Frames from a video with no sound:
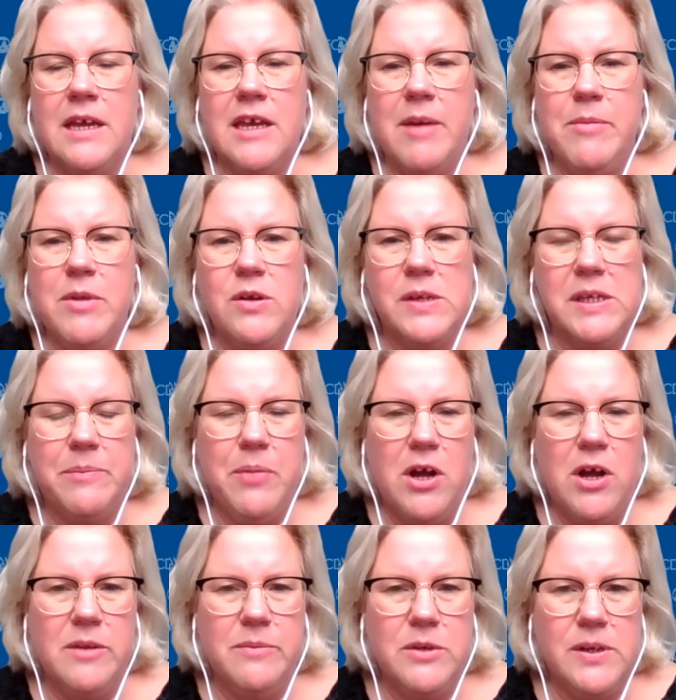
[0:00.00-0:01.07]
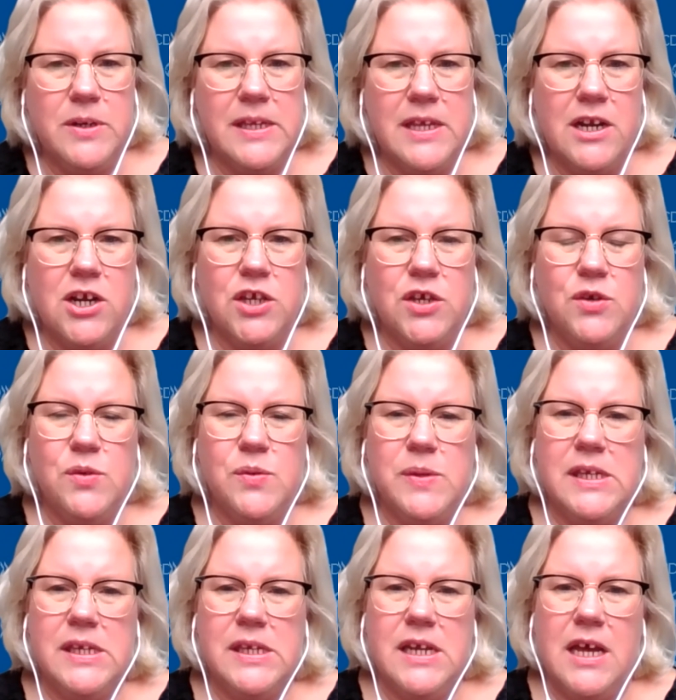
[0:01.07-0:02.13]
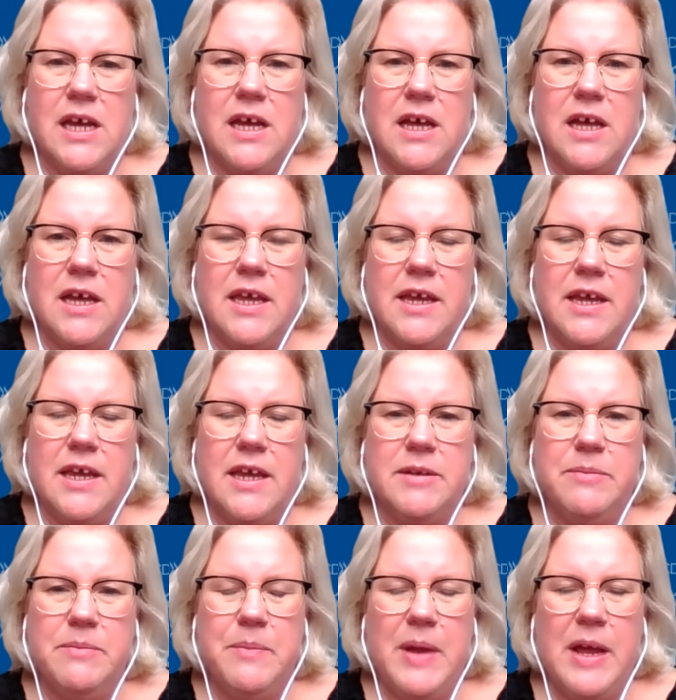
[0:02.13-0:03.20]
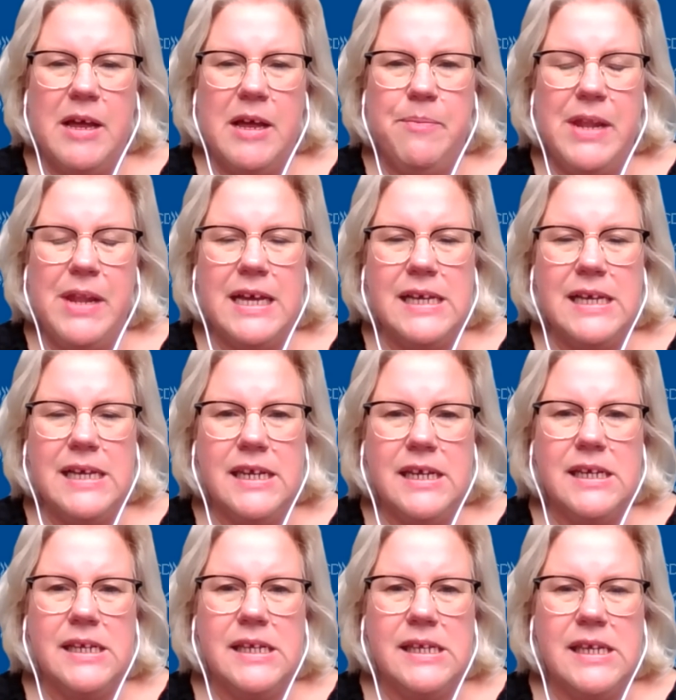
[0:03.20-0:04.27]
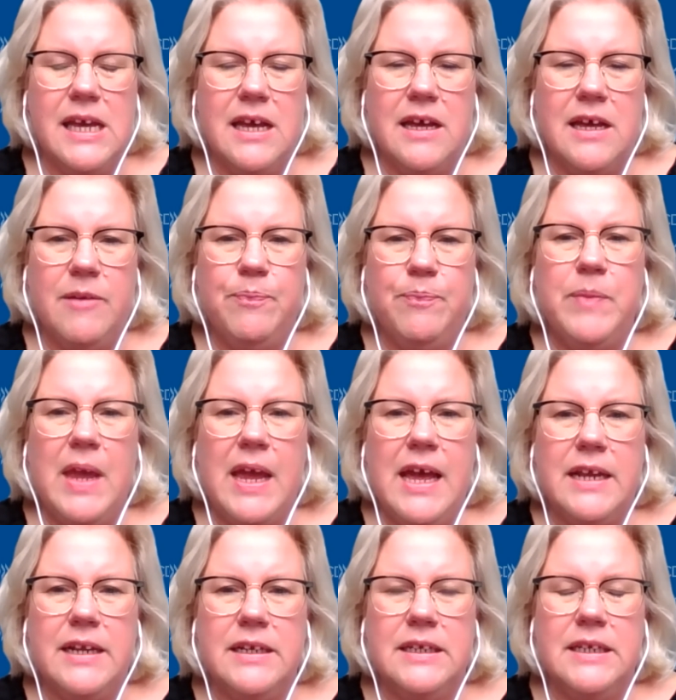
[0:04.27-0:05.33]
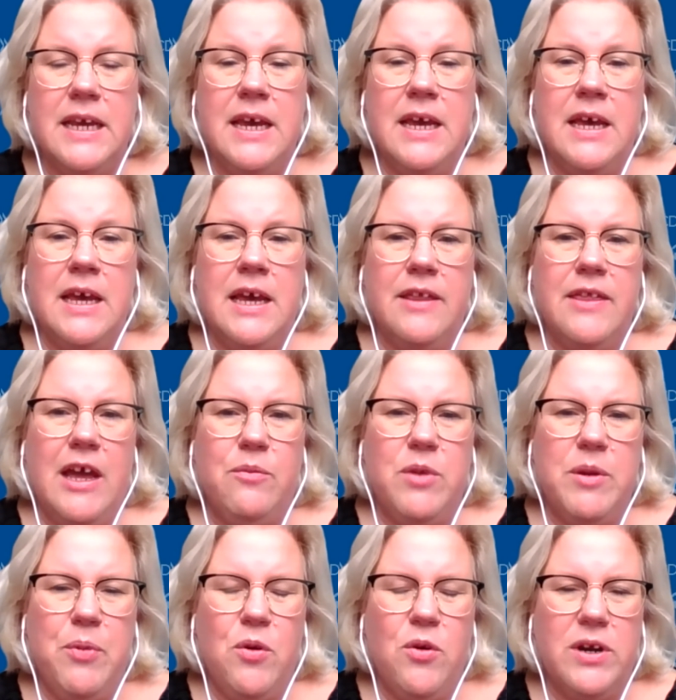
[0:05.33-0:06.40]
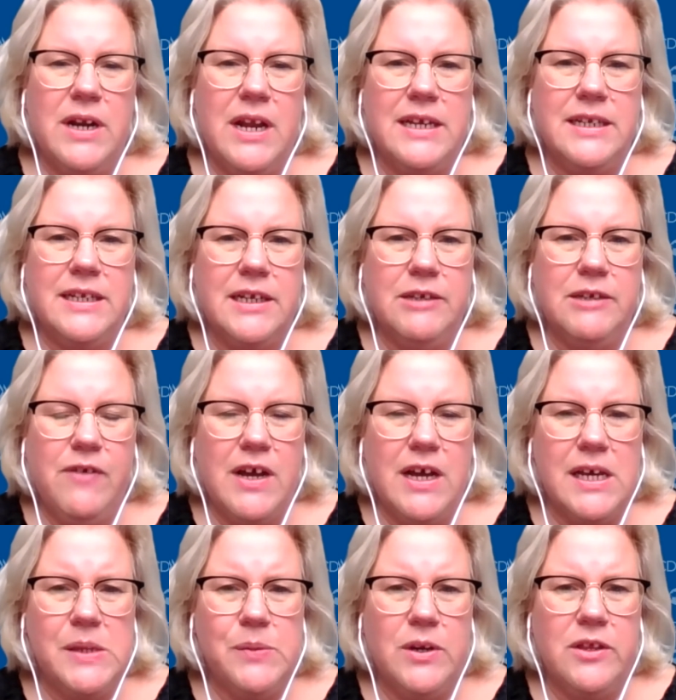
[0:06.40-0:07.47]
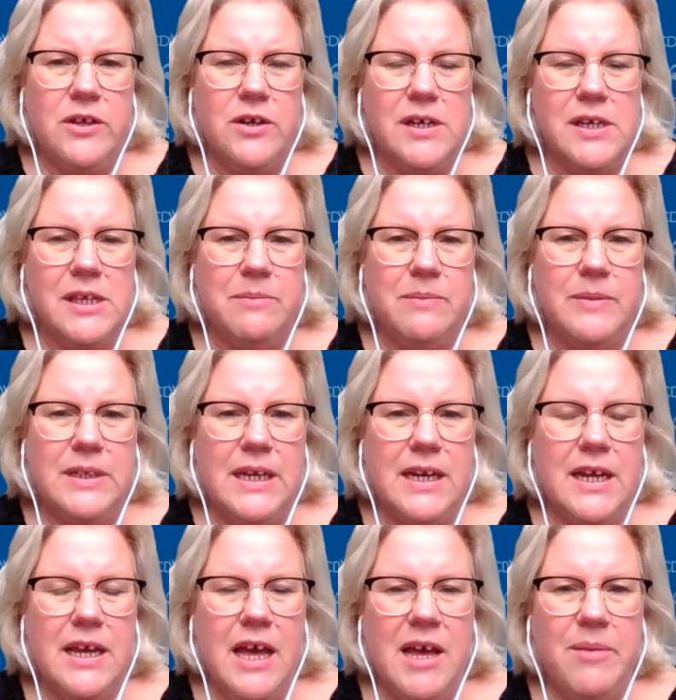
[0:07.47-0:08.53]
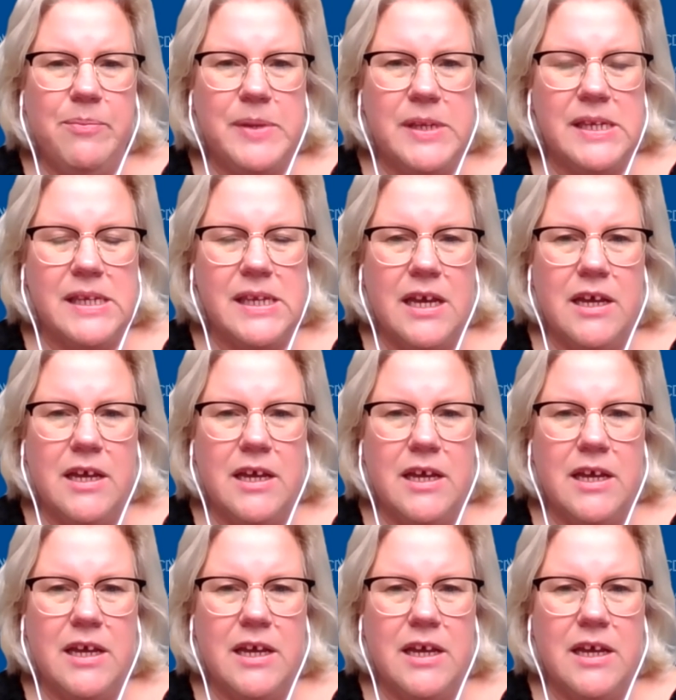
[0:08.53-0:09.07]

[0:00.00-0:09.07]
chemicals and polymers that are used in plastics, and that report identifies where there are some data gaps